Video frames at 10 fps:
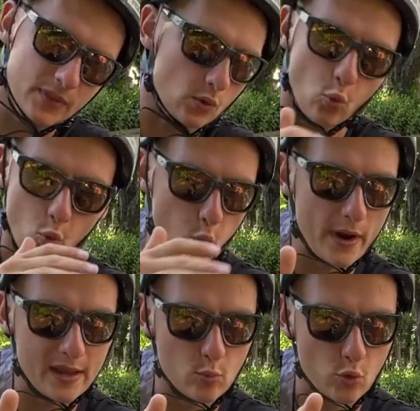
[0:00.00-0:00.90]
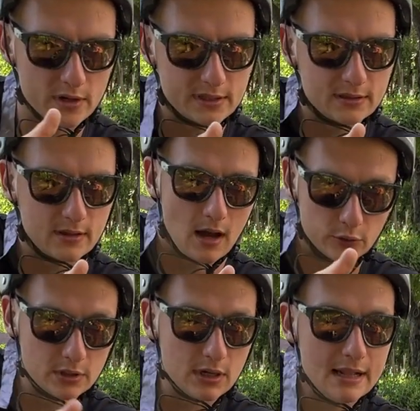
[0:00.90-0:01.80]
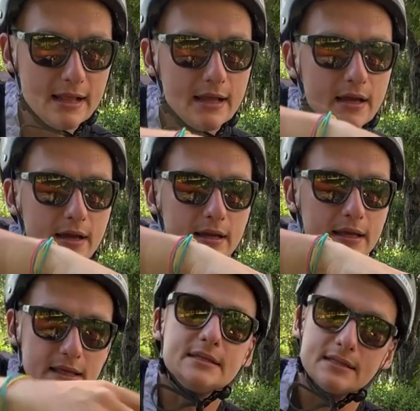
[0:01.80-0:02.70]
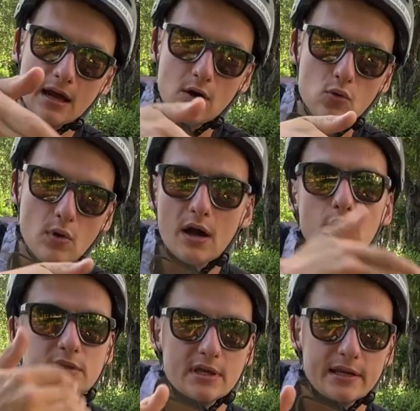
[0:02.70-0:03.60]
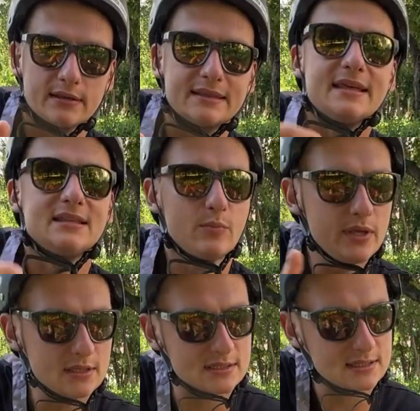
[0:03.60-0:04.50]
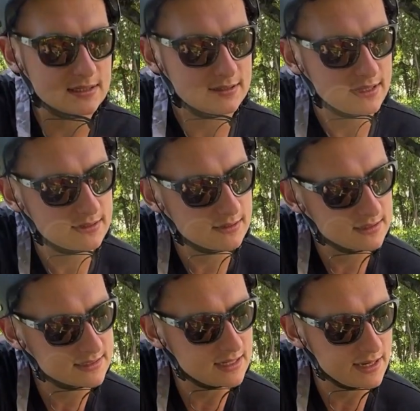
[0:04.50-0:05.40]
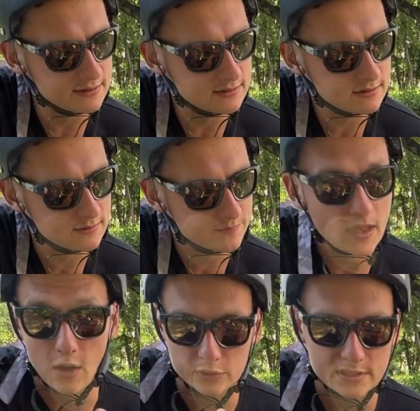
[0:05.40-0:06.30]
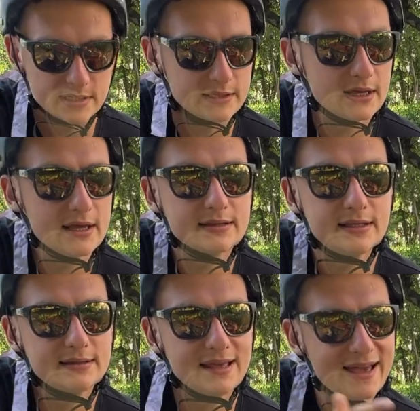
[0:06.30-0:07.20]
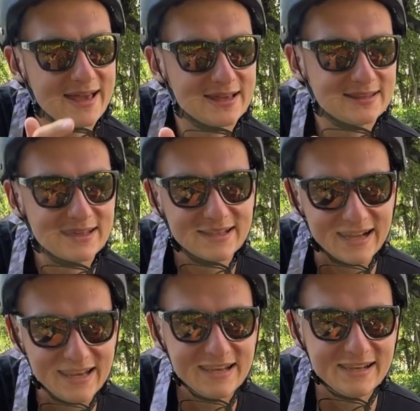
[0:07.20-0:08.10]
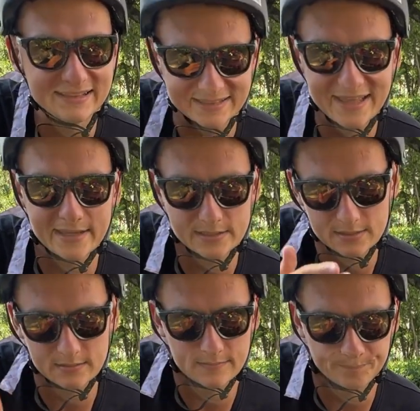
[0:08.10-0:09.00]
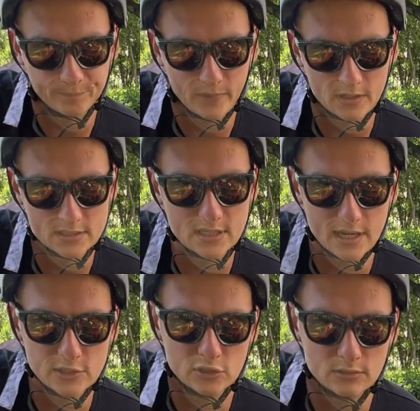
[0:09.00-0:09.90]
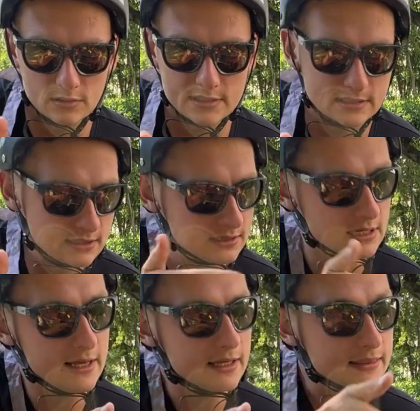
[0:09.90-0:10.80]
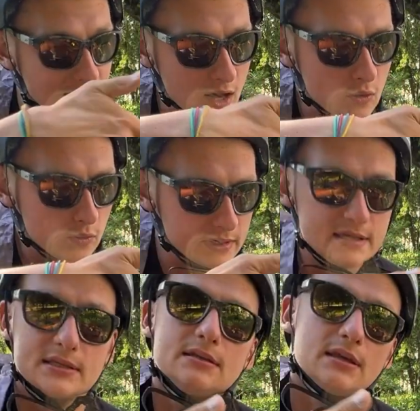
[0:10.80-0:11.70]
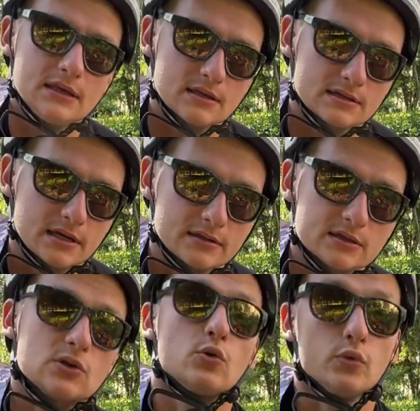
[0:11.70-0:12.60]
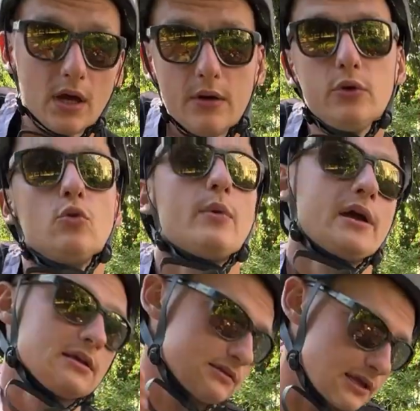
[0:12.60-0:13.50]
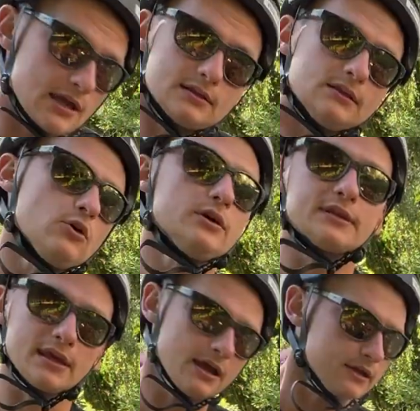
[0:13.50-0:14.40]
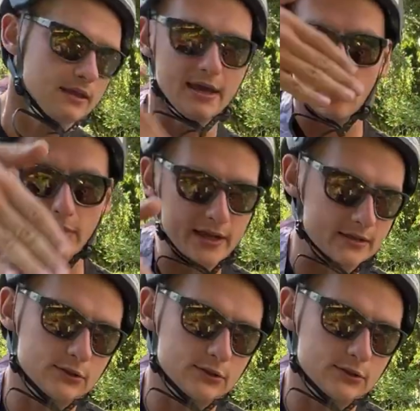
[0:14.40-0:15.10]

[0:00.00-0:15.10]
way more than outer, is now outside. That means that side, outer side, that had a really less scratched resistance, now is in the inner side. So now you may skate a lot again, make a